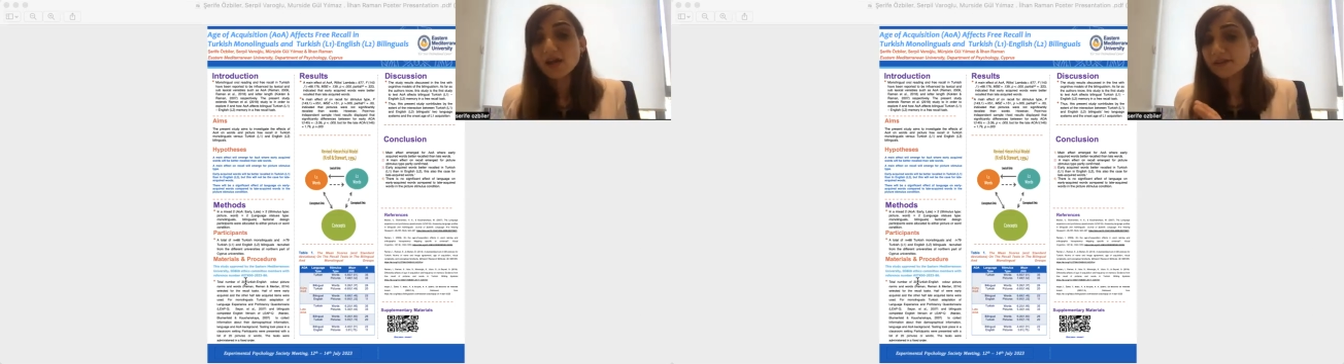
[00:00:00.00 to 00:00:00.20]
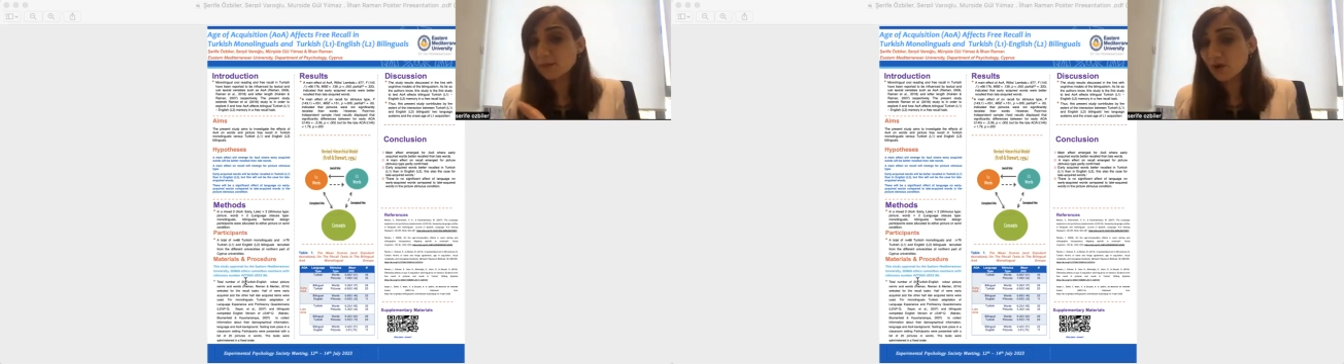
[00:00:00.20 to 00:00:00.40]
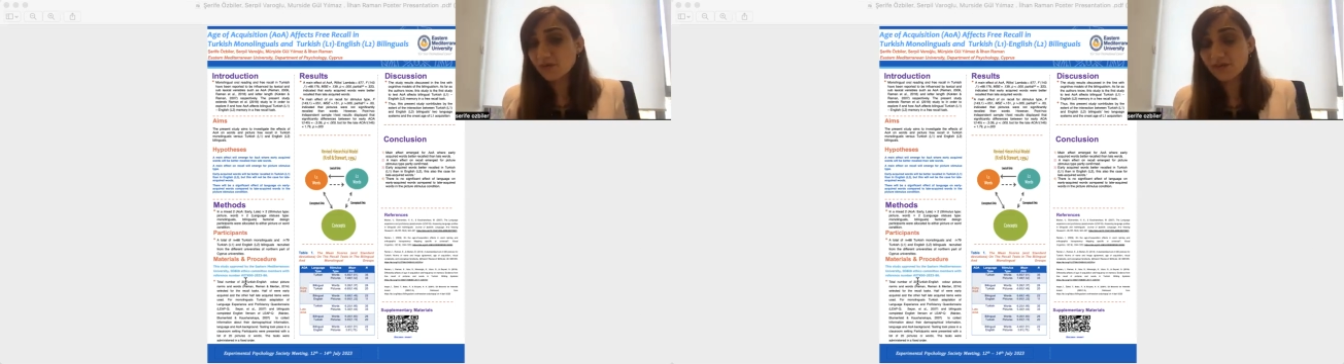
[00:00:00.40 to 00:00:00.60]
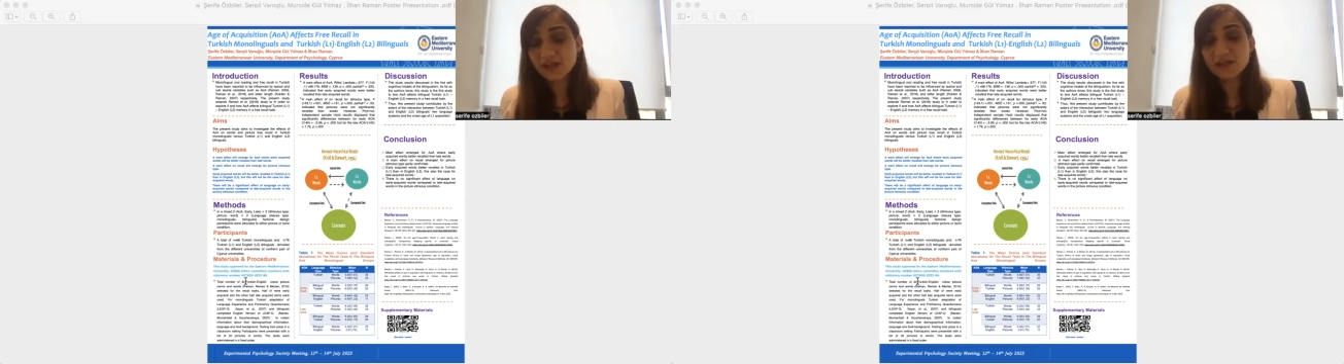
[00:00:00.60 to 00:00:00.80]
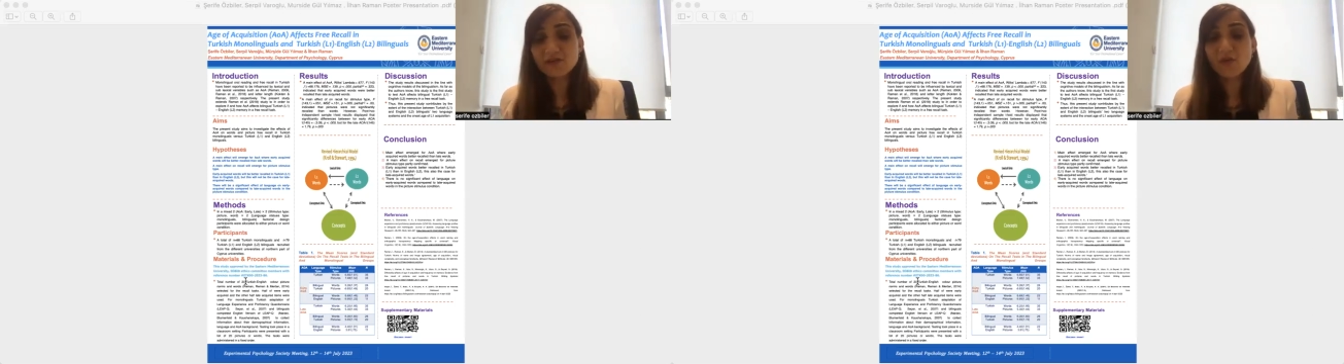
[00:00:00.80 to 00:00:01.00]

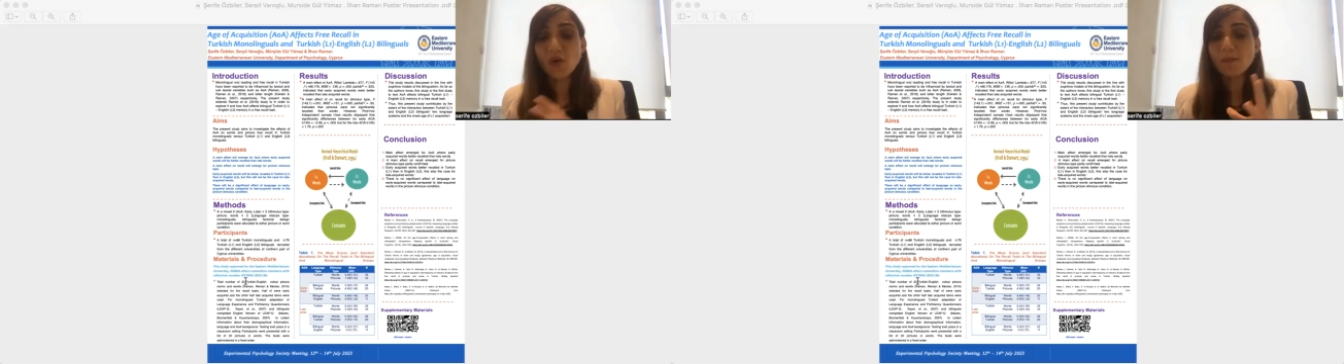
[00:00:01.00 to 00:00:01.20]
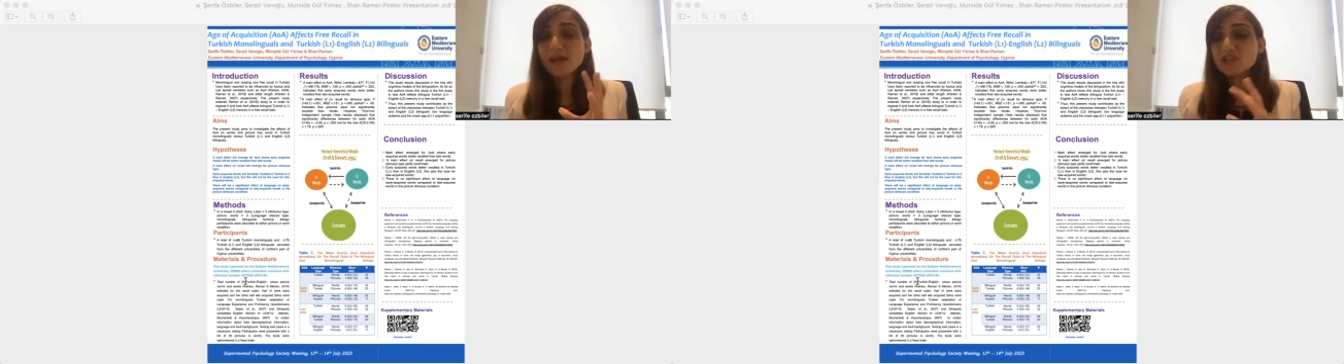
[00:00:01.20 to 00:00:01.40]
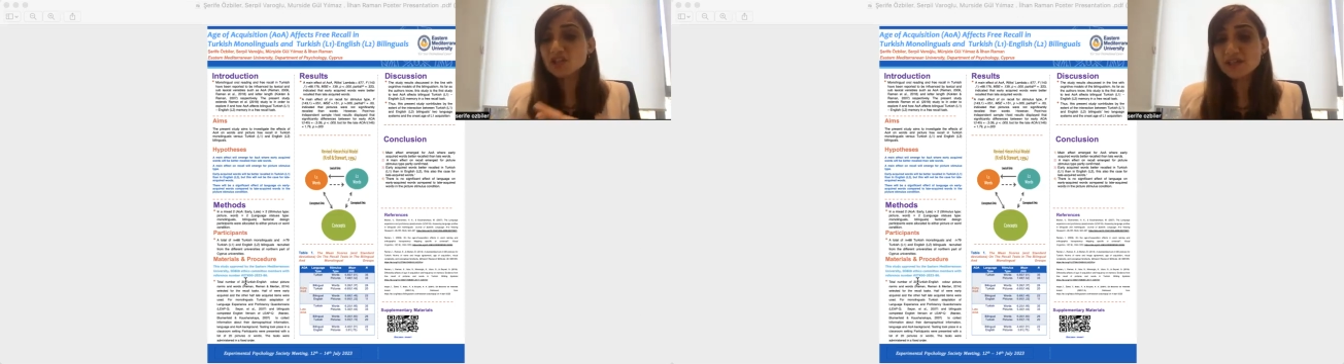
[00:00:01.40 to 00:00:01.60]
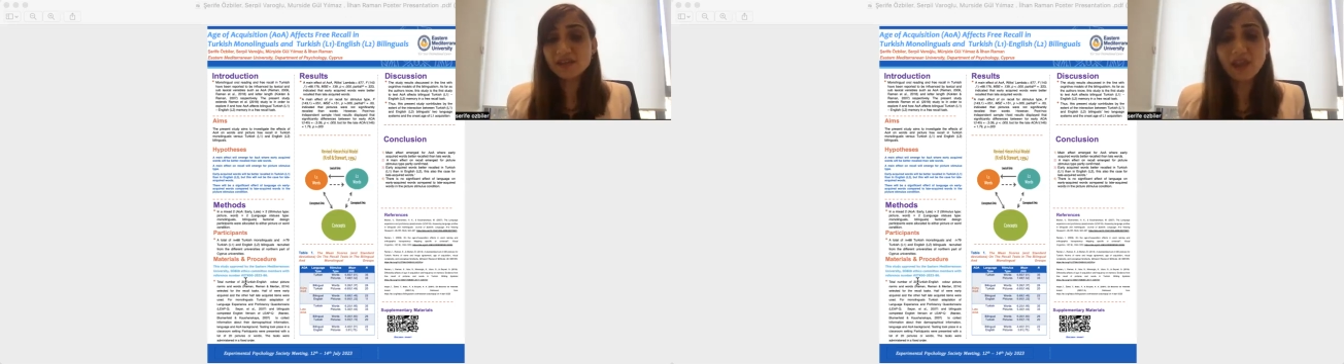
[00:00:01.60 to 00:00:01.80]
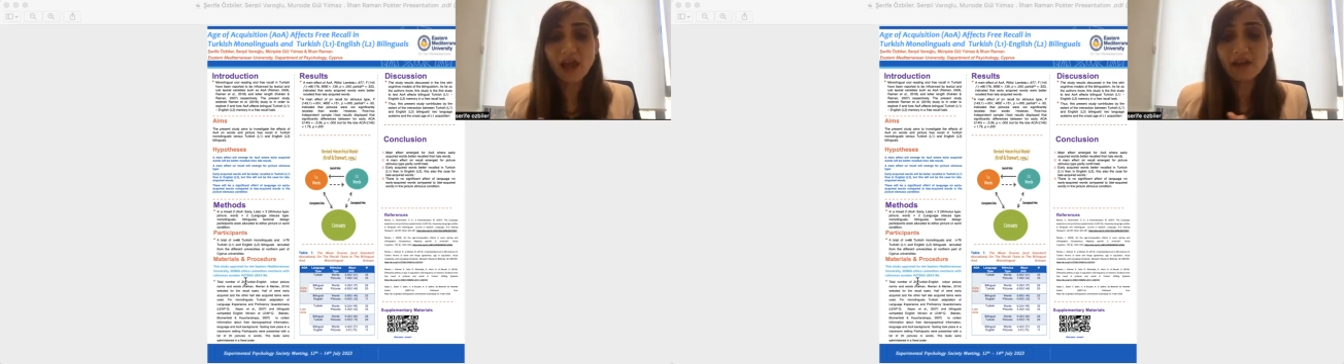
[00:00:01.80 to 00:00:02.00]
demographical
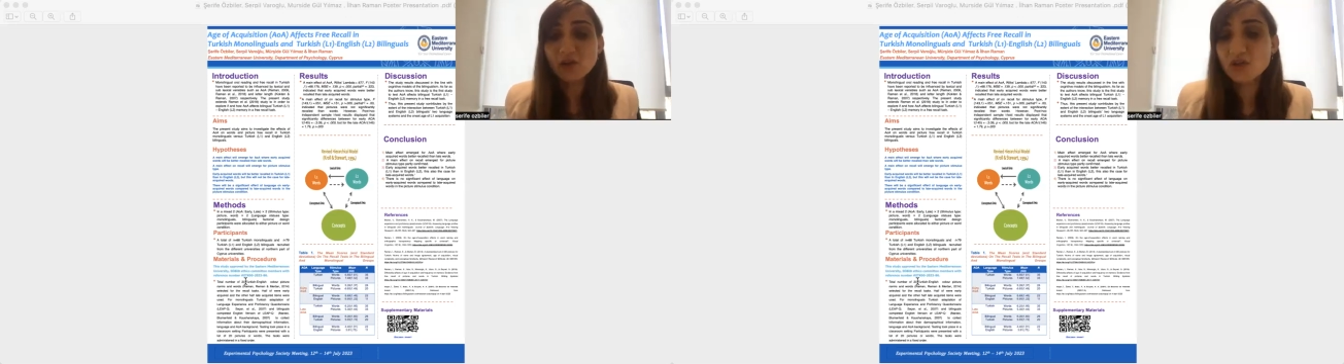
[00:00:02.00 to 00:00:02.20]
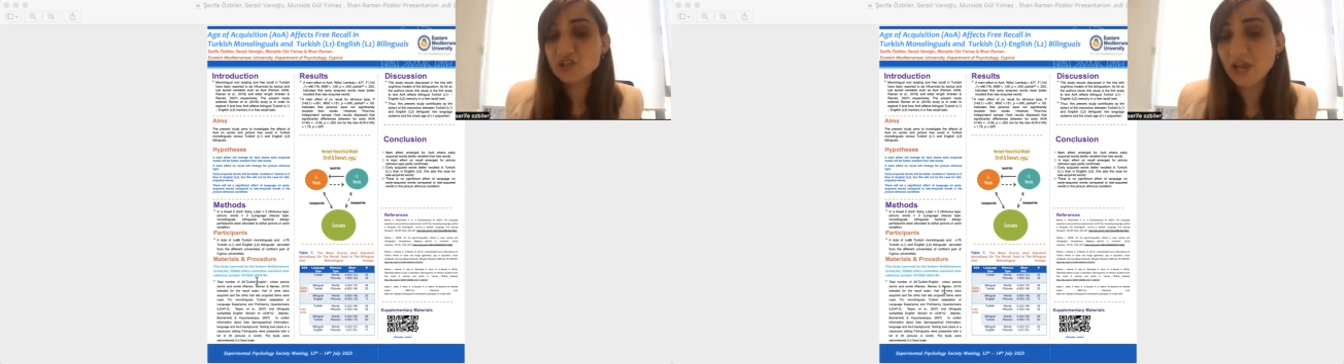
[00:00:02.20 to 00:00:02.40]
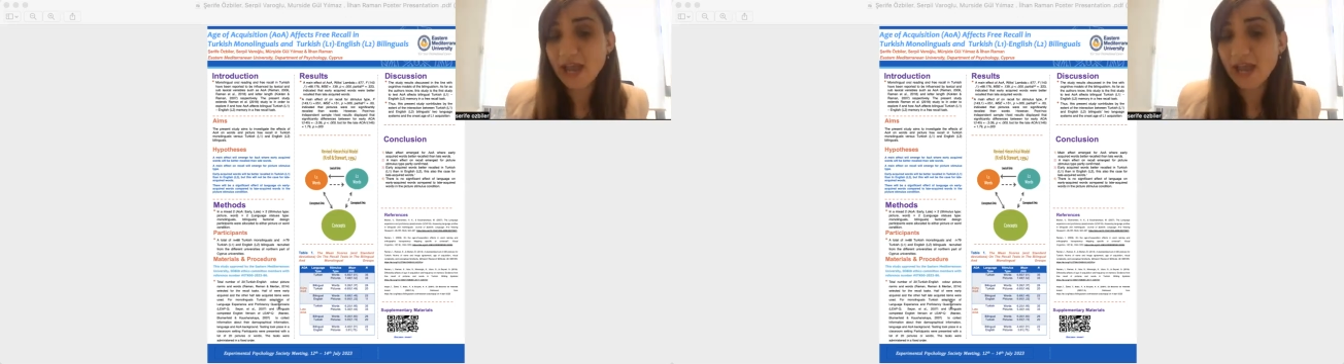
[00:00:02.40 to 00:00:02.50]
information, language,